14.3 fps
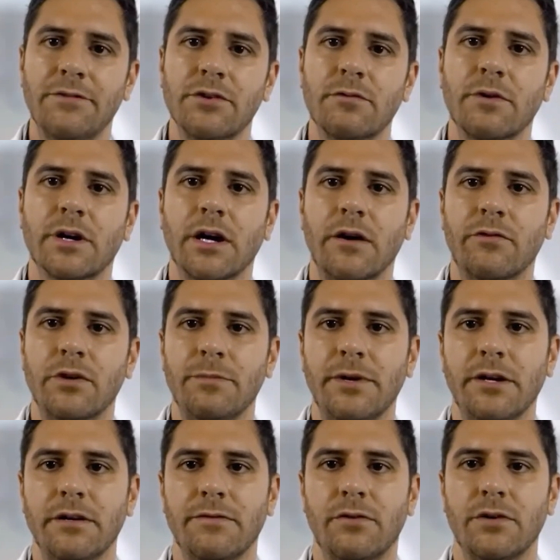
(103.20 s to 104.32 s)
the recovery period
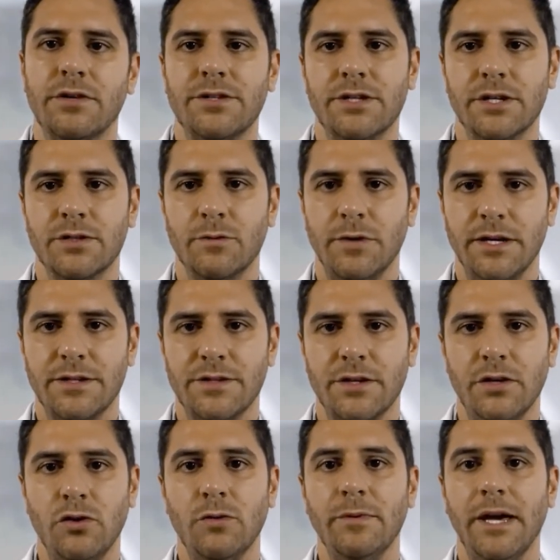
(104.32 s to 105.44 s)
of 4 to 6 weeks,
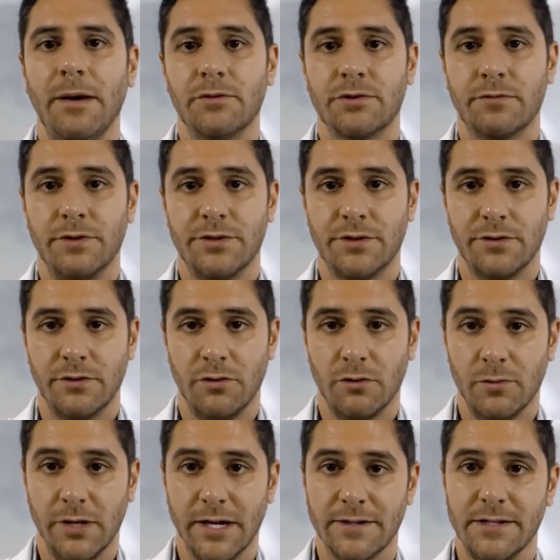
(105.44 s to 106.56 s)
you'll be able to return to
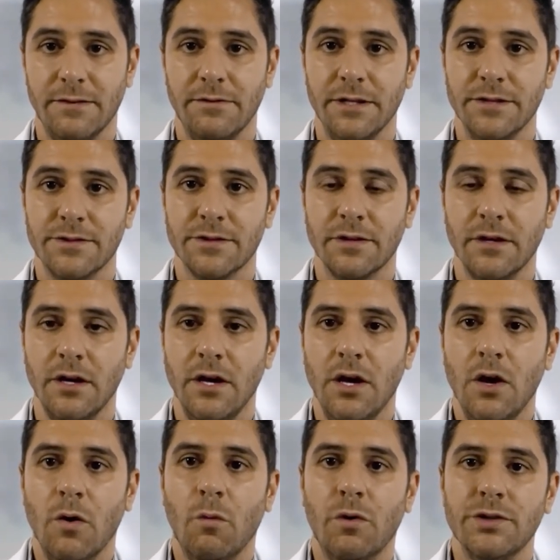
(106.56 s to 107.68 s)
normal activities.
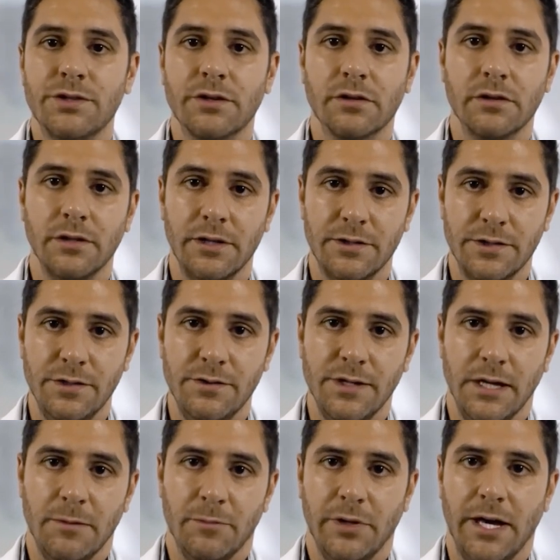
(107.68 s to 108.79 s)
Once you're cleared to use the
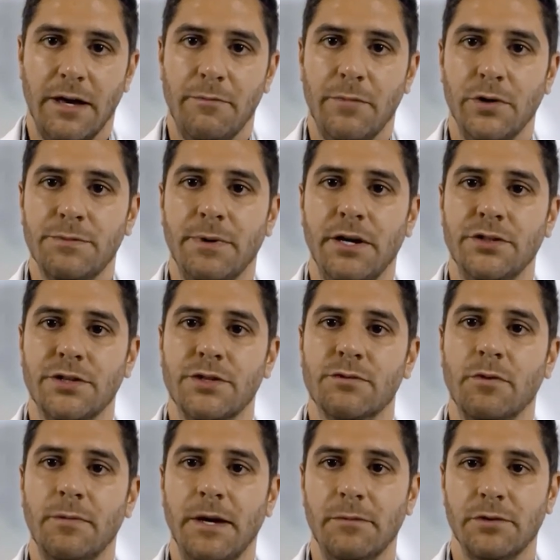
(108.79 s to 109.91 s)
implant, most patients will
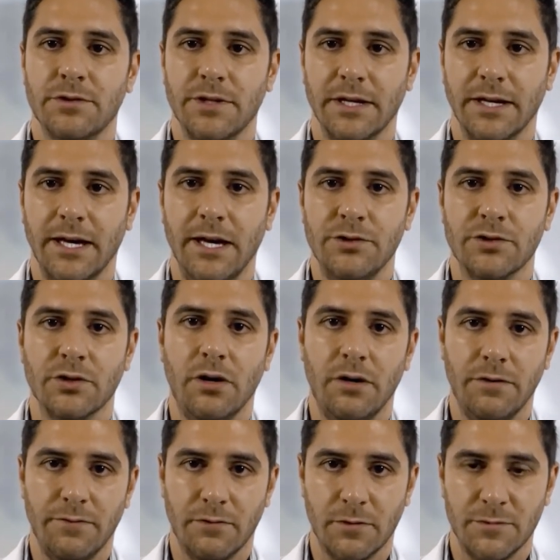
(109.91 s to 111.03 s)
be able to engage in all
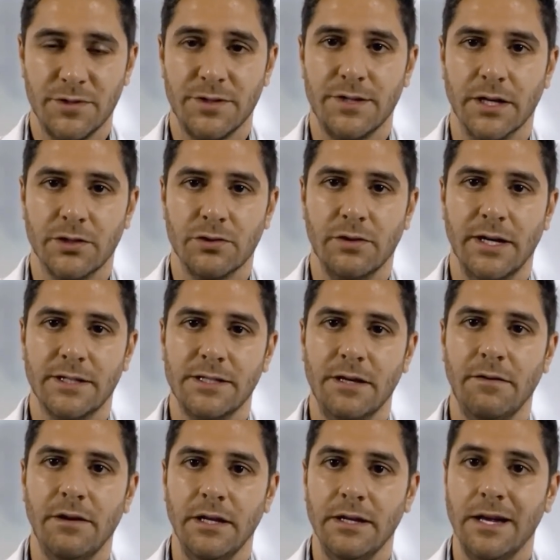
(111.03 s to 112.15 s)
forms of sexual
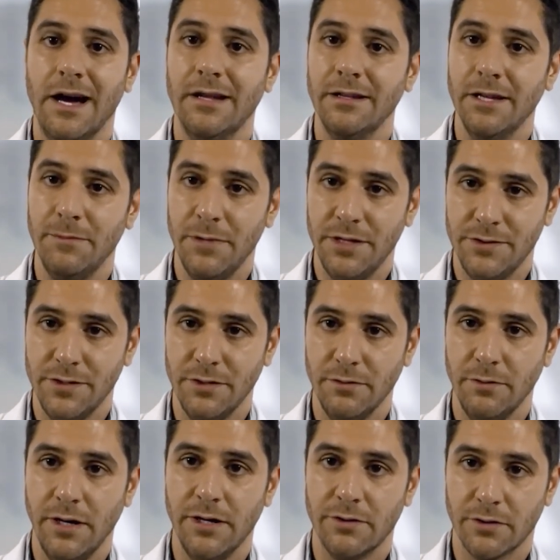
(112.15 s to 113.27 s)
activity not limited to
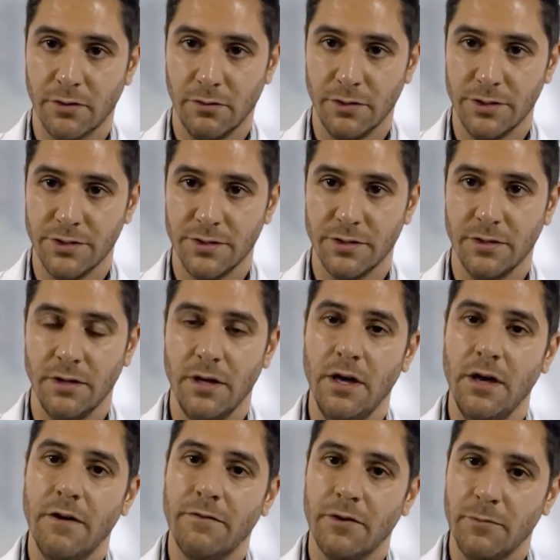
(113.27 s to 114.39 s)
intercourse.
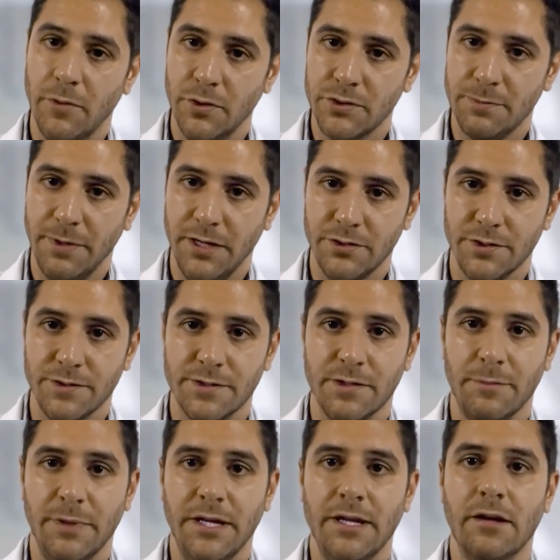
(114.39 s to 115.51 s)
For most patients, the
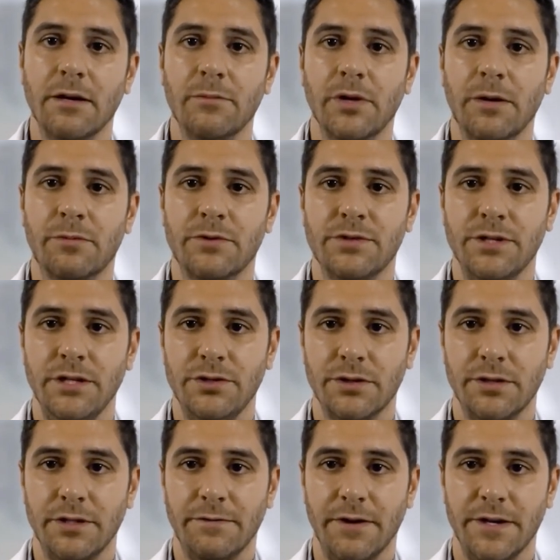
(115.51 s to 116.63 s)
penile implant procedure
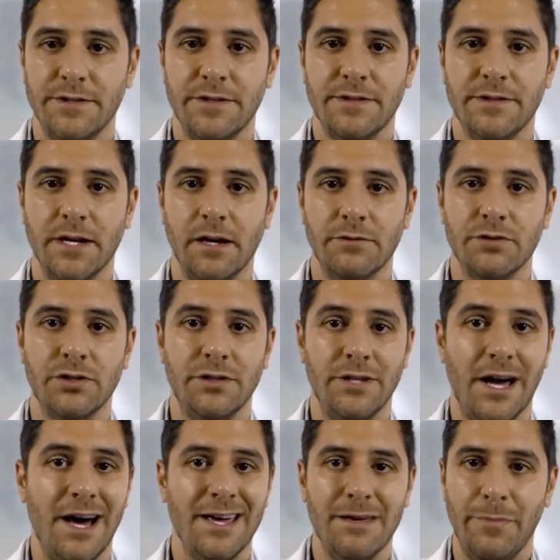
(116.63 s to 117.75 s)
and device itself should
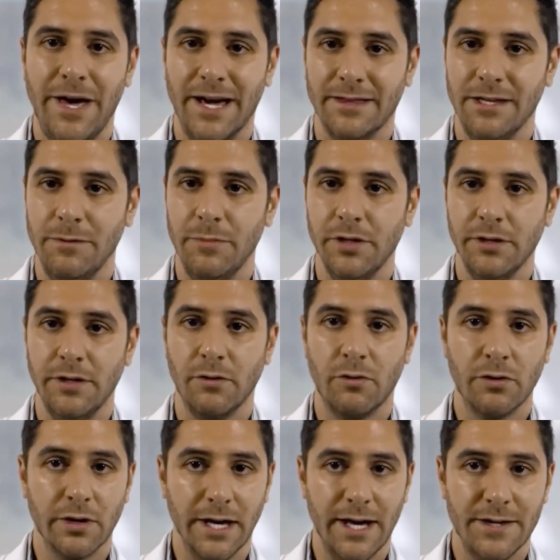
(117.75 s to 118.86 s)
not impact the ability to
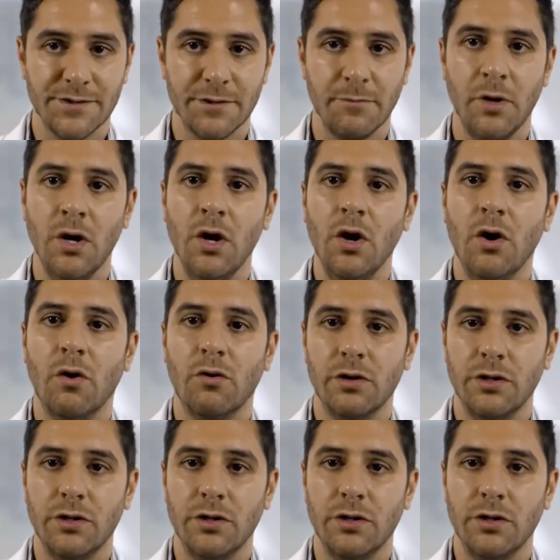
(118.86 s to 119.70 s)
orgasm or